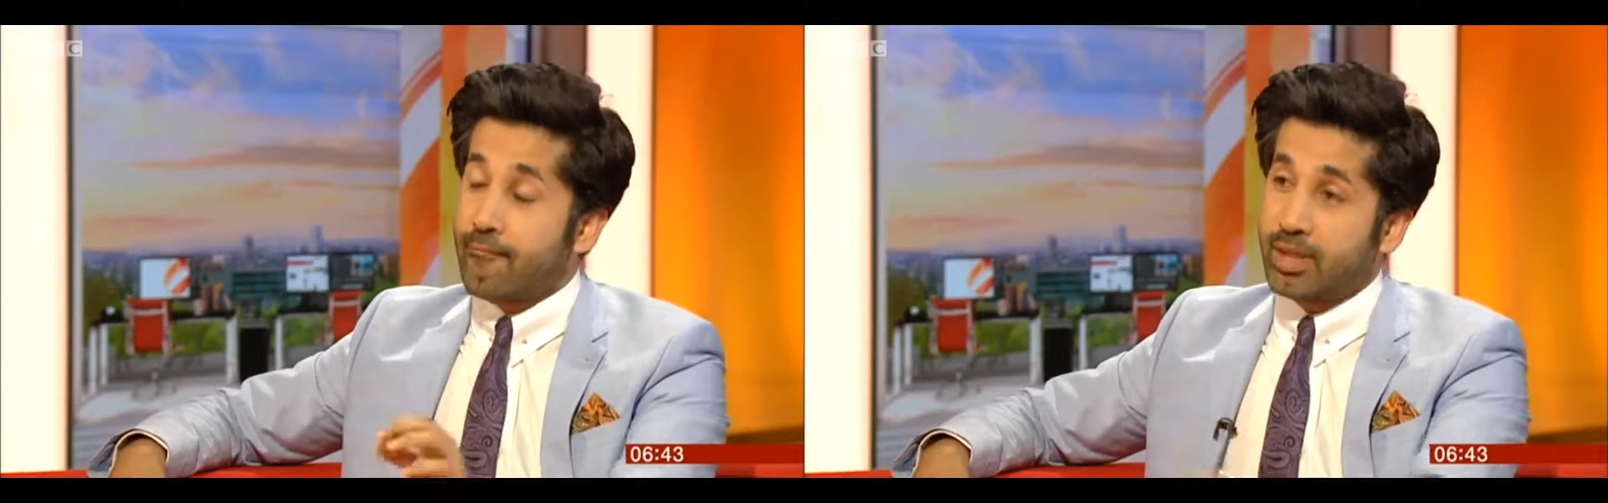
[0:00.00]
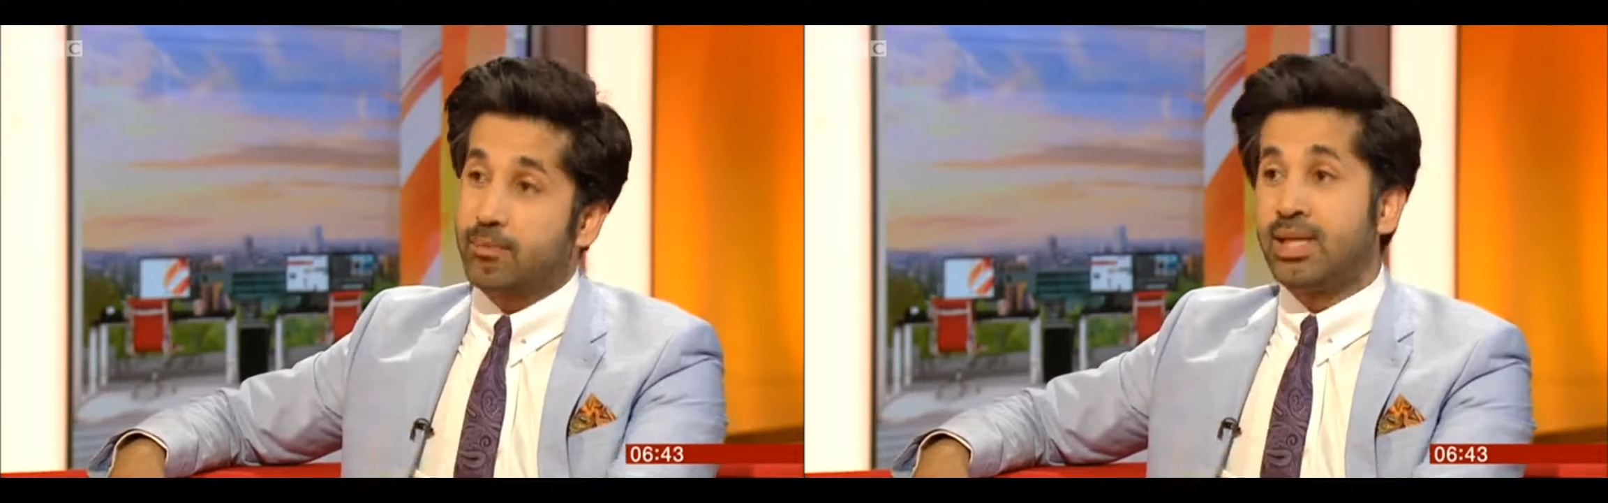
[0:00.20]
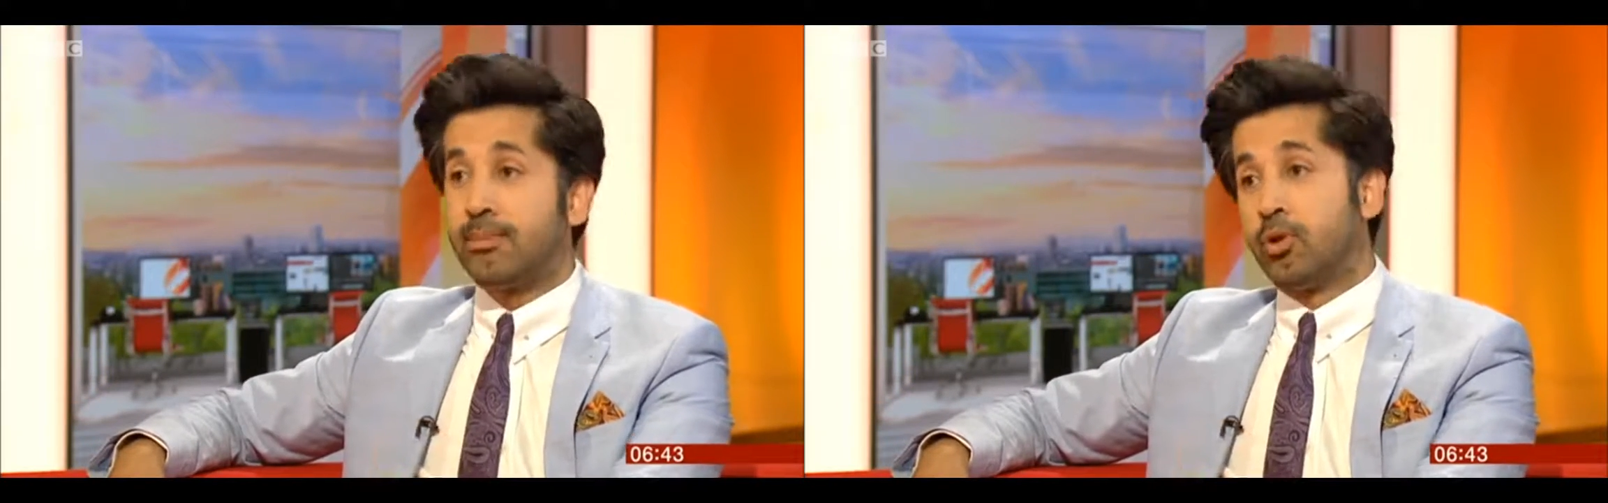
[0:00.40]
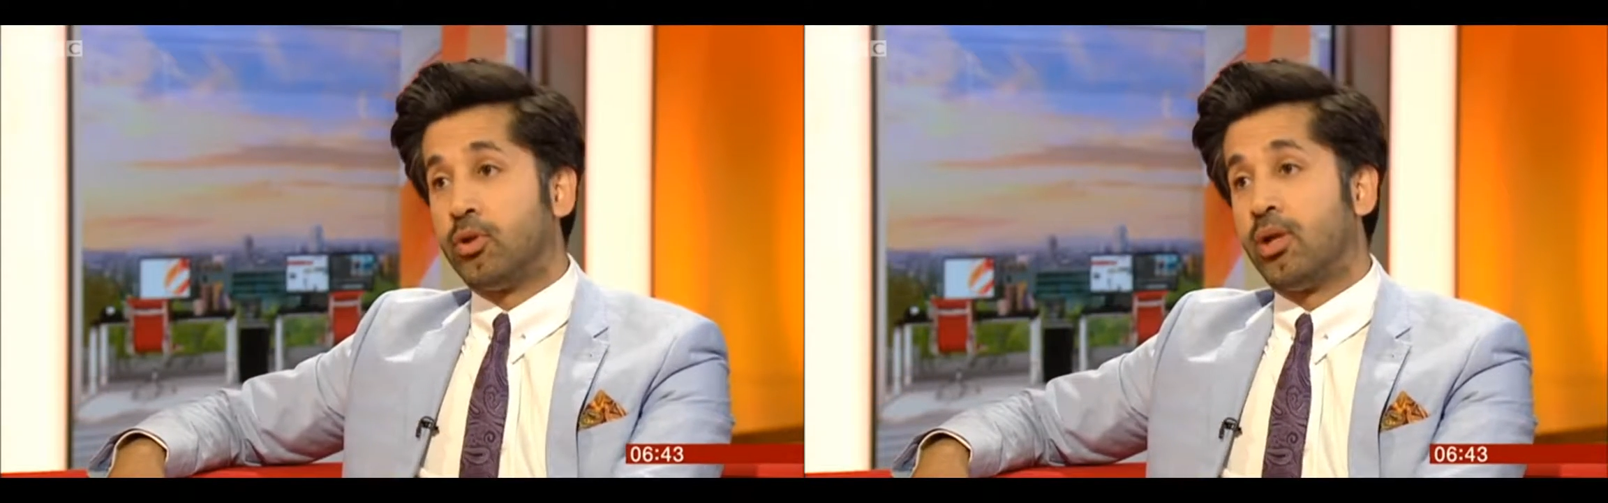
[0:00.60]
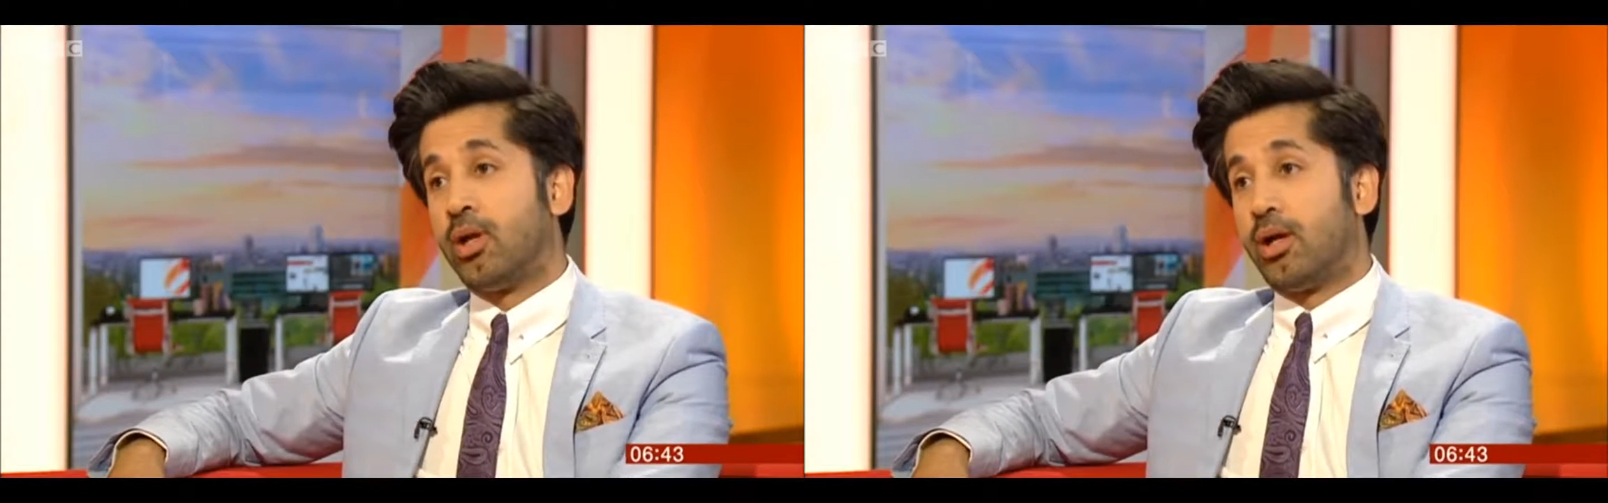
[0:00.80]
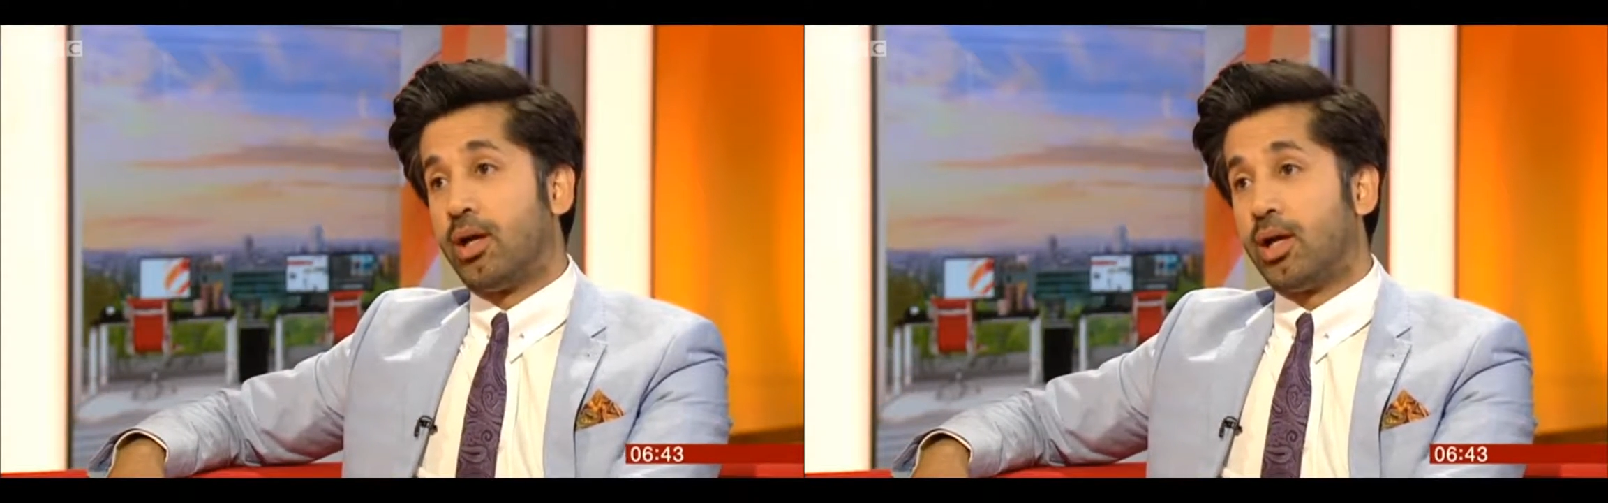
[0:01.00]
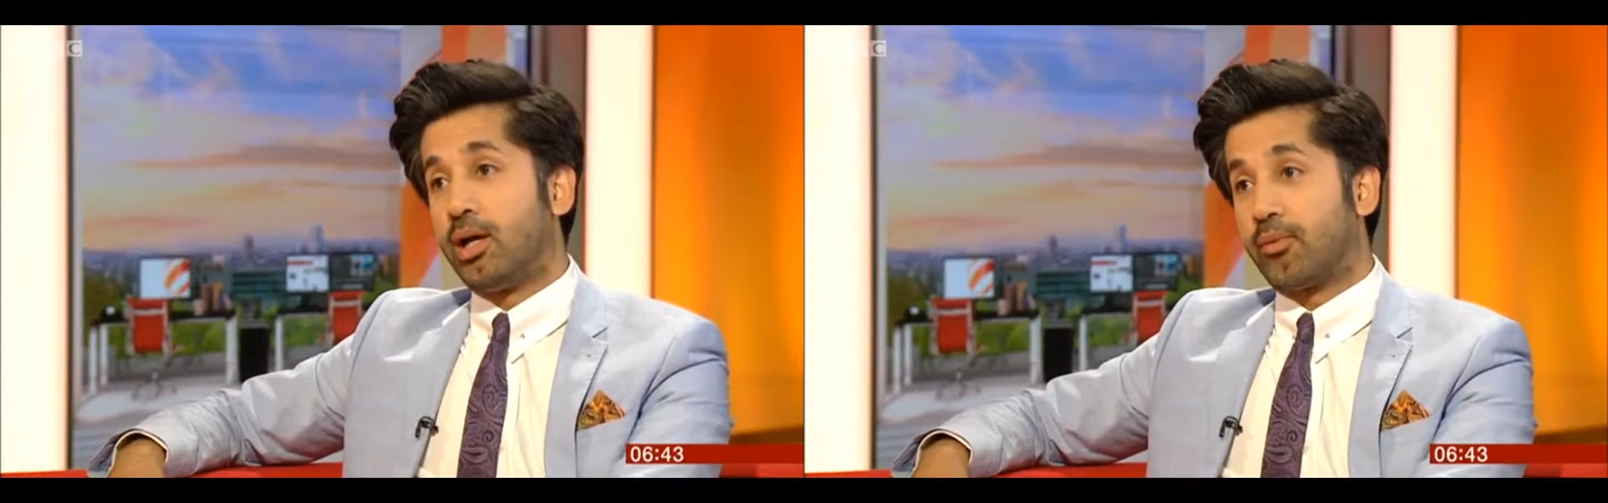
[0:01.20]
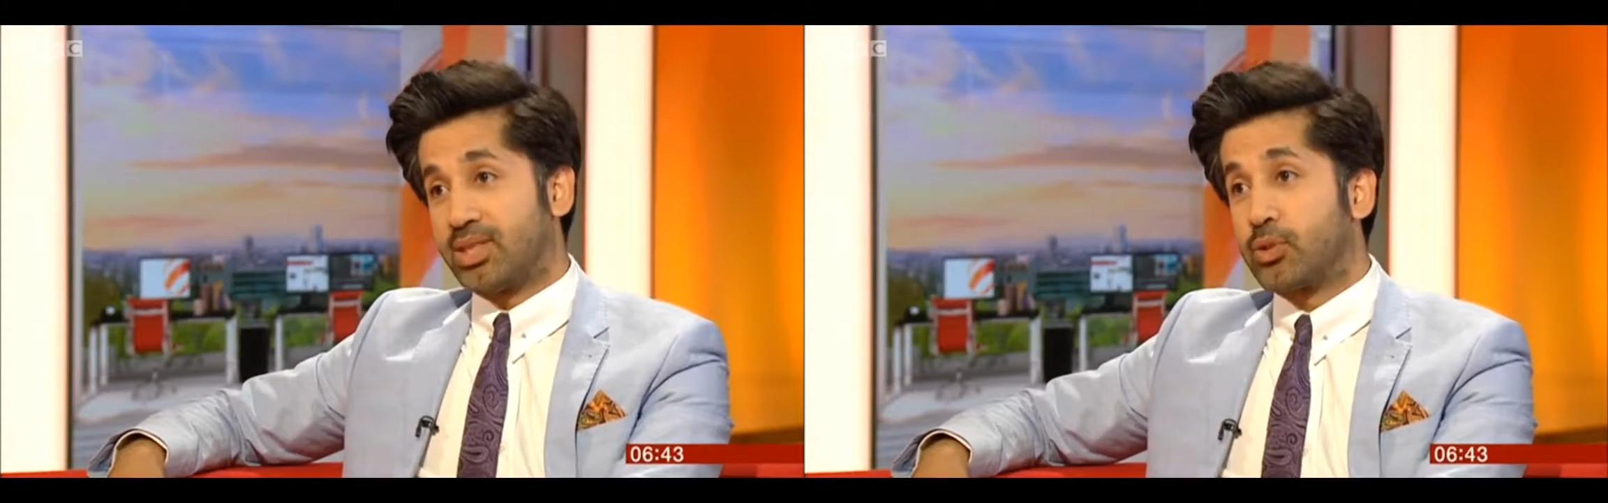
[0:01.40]
with minimal
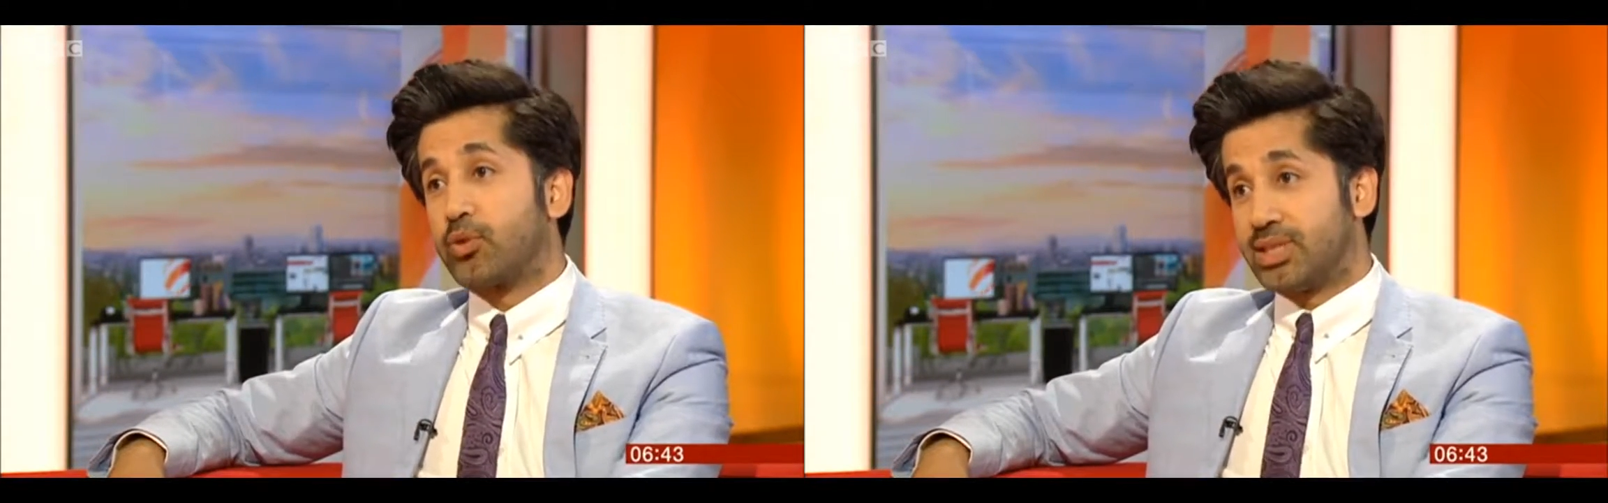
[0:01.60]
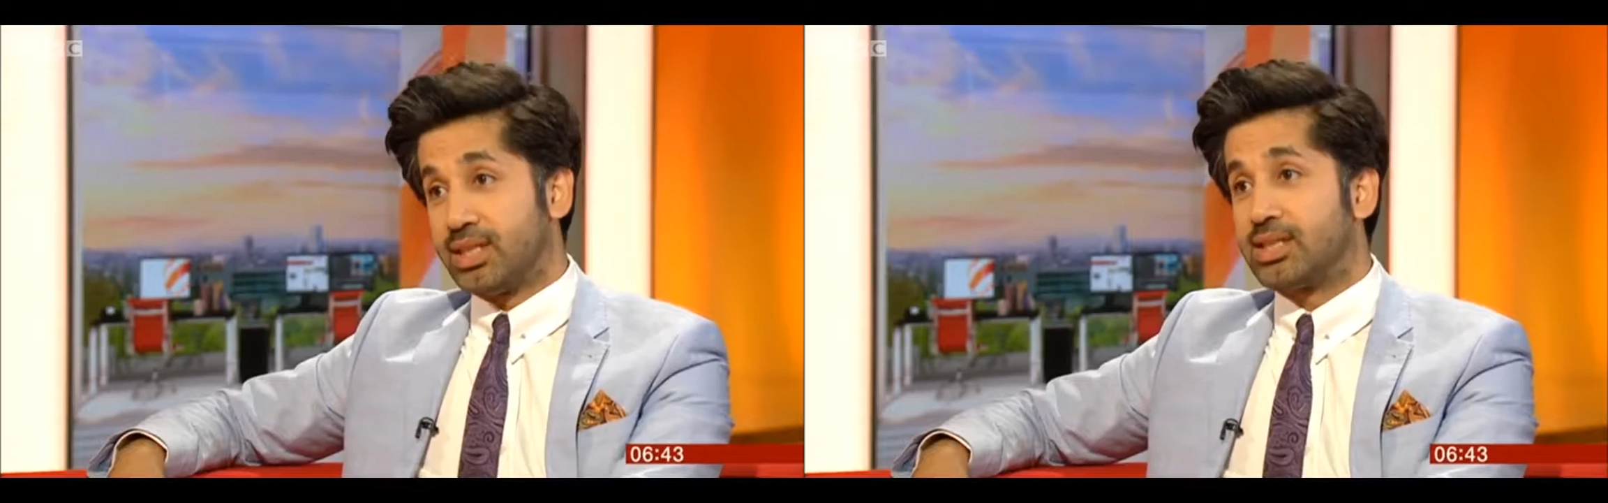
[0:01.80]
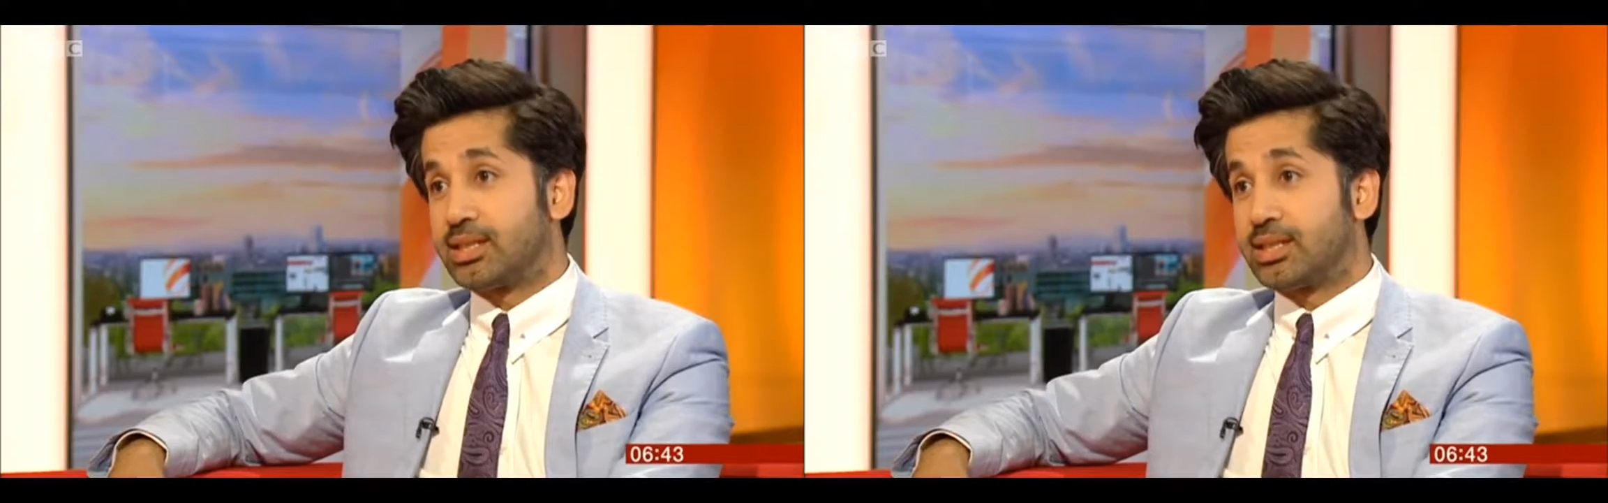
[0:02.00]
resources.